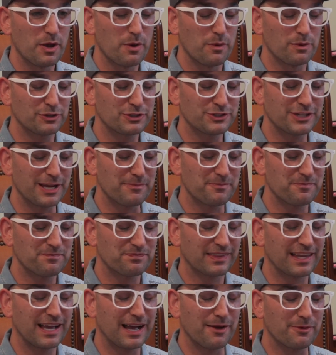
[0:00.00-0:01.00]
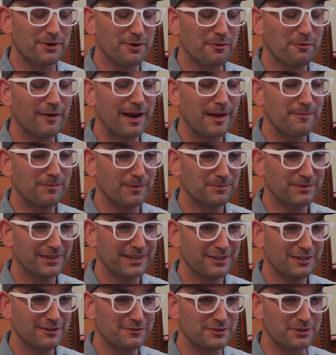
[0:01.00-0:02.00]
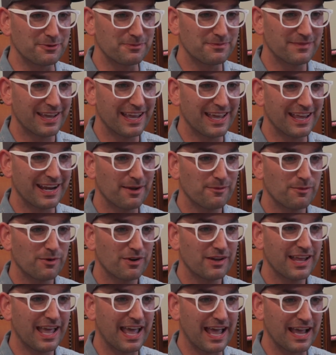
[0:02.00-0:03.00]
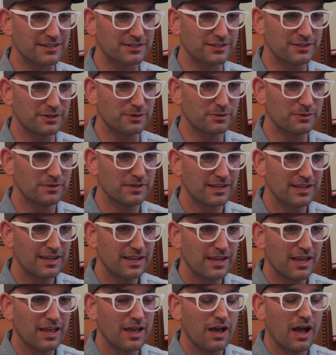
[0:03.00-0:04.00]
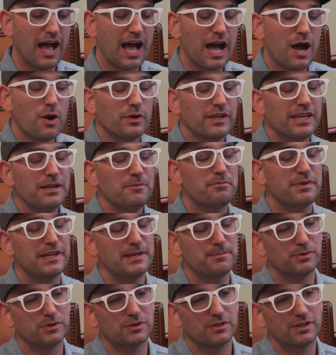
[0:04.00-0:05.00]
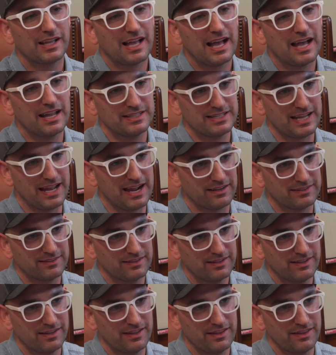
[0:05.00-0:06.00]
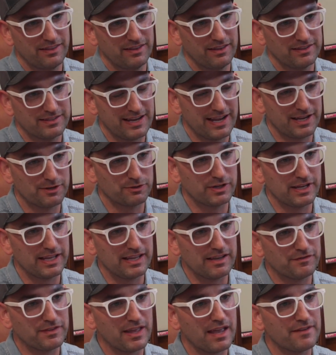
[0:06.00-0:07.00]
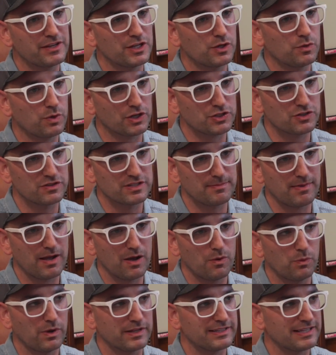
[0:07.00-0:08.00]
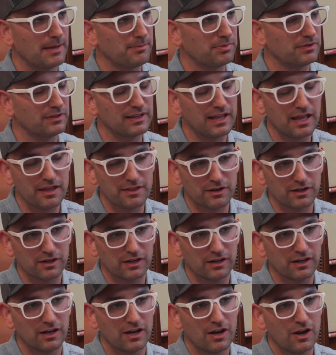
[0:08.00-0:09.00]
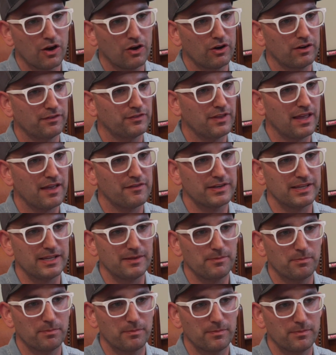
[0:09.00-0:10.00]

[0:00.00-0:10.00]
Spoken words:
Well, Shep, I want to wrap up the interview, and I want to ask you, how can people contact the tannery if they have any questions about what type of leather, or if they have any